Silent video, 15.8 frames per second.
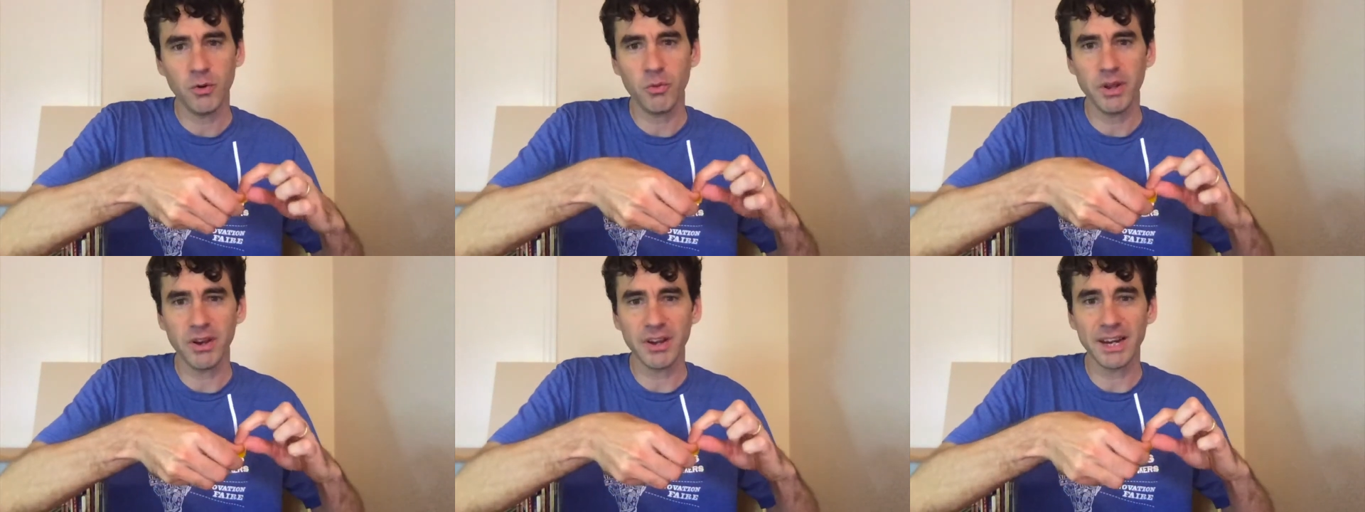
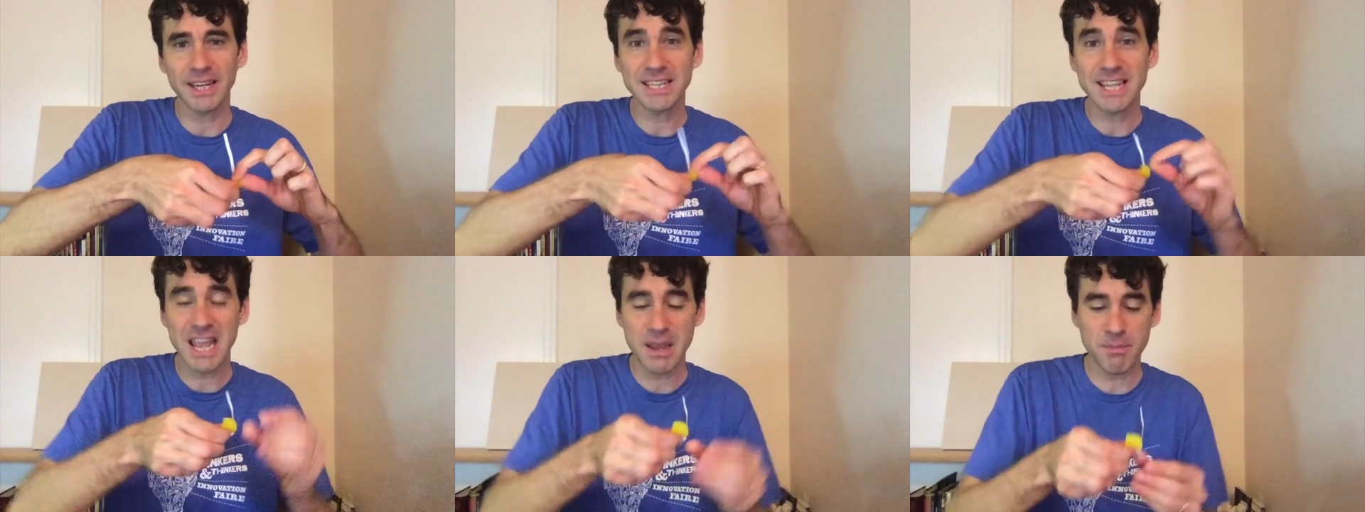are going to
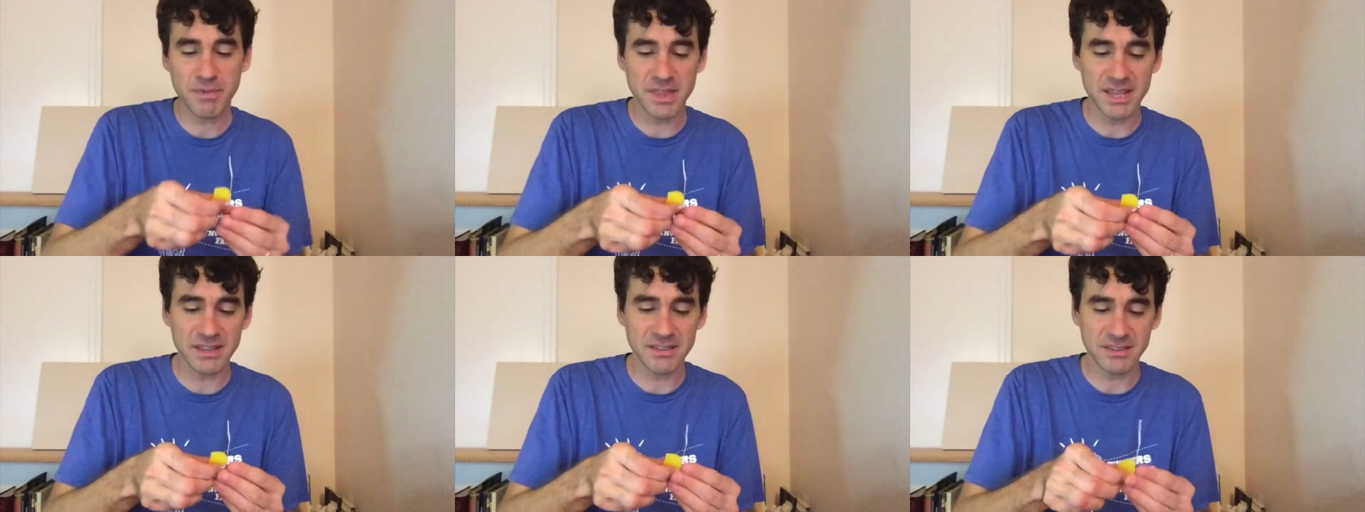tape
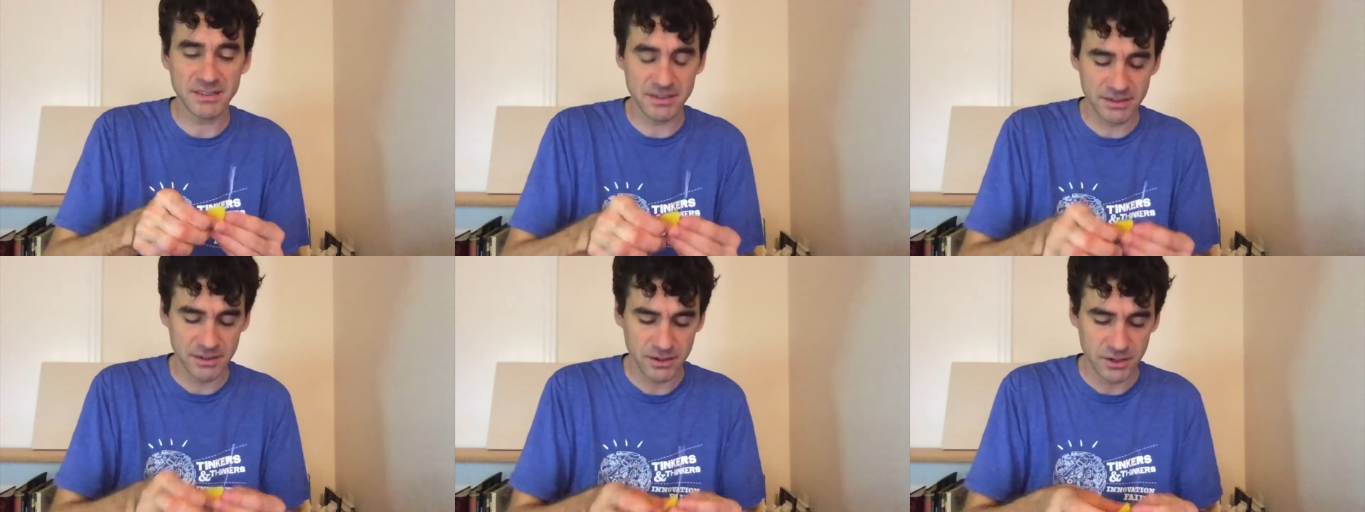this
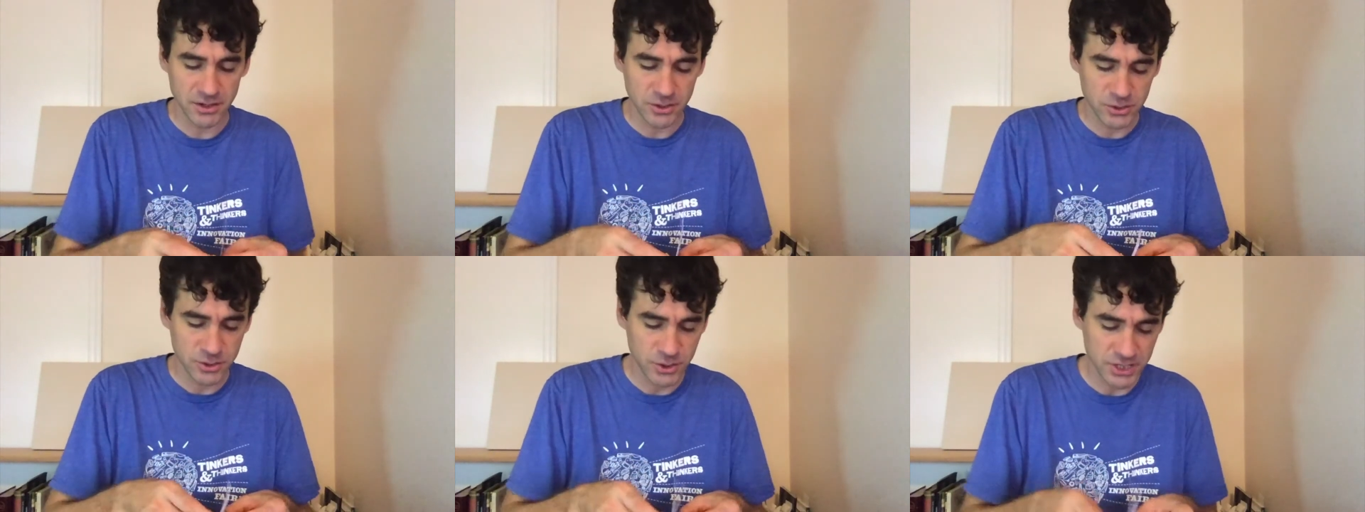
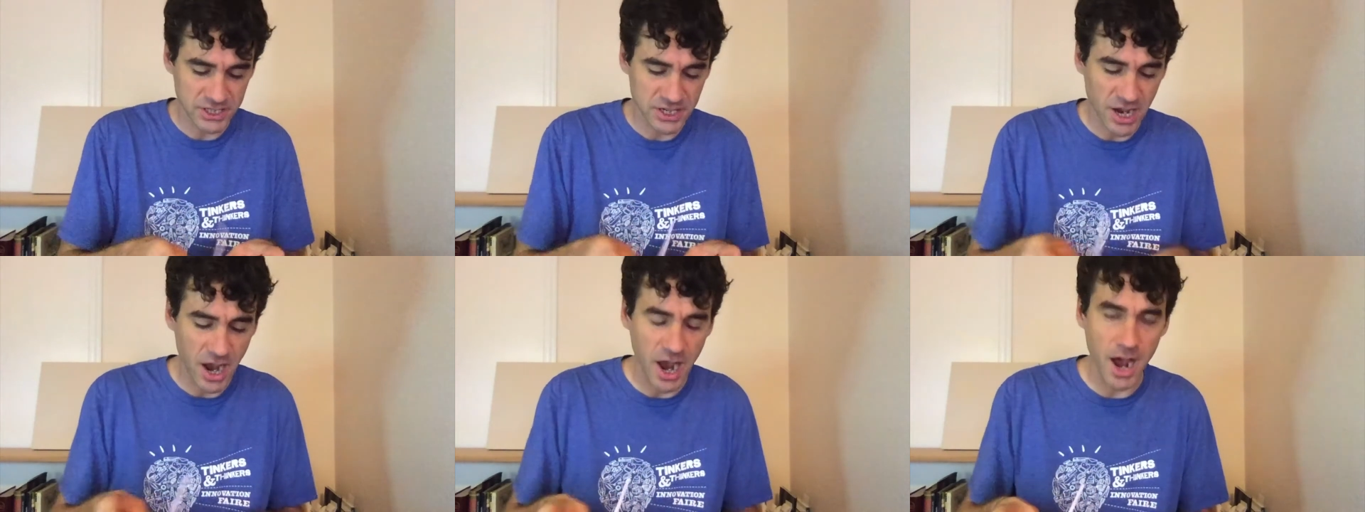to the
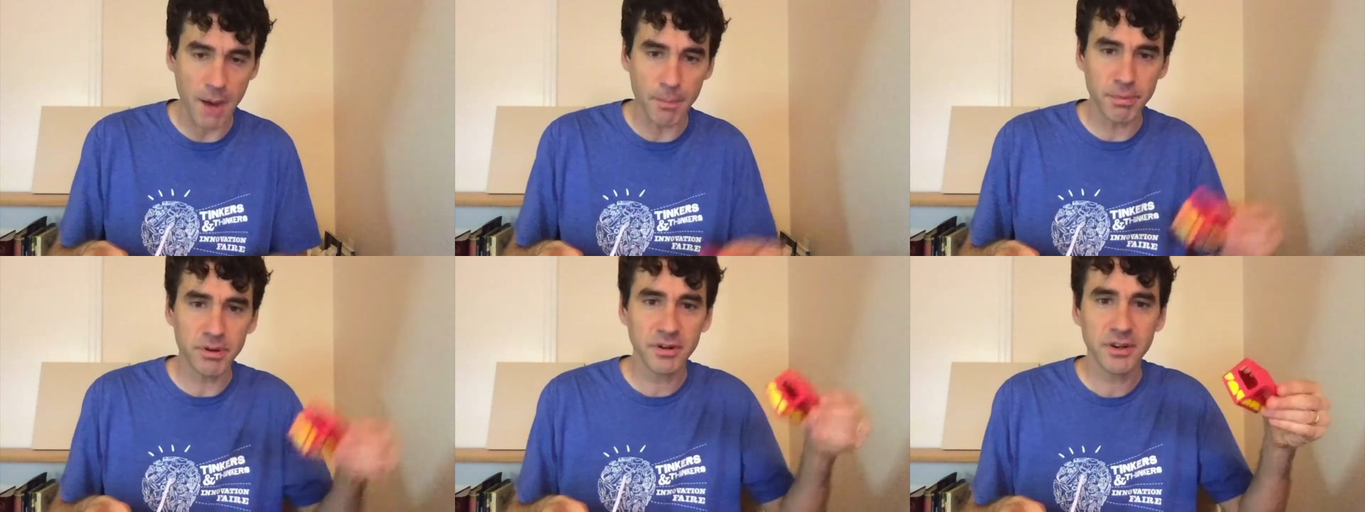
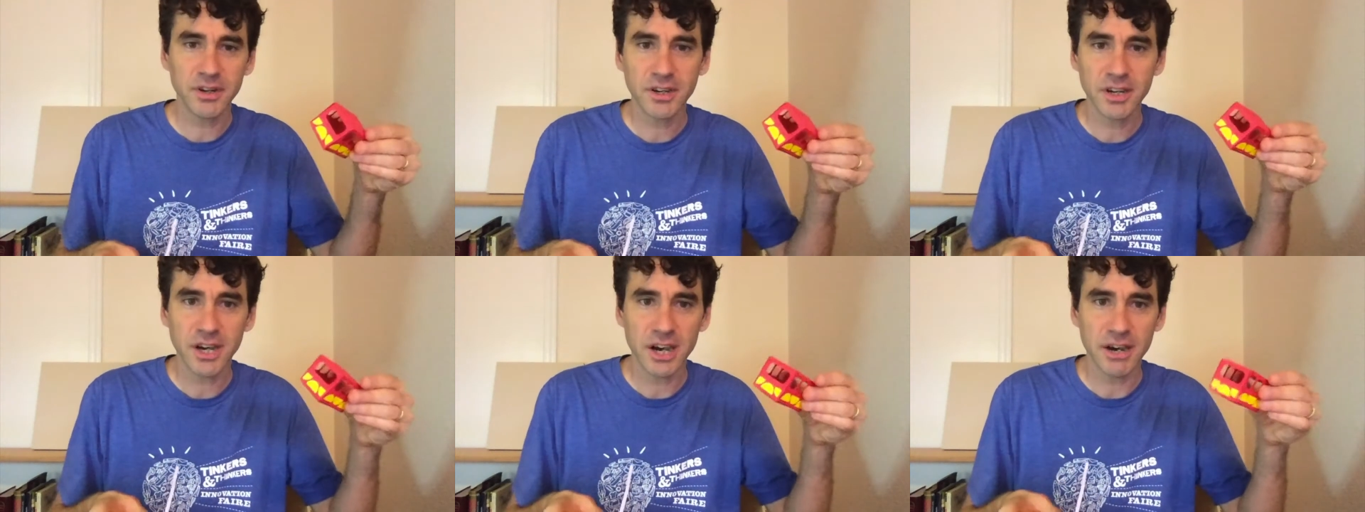top of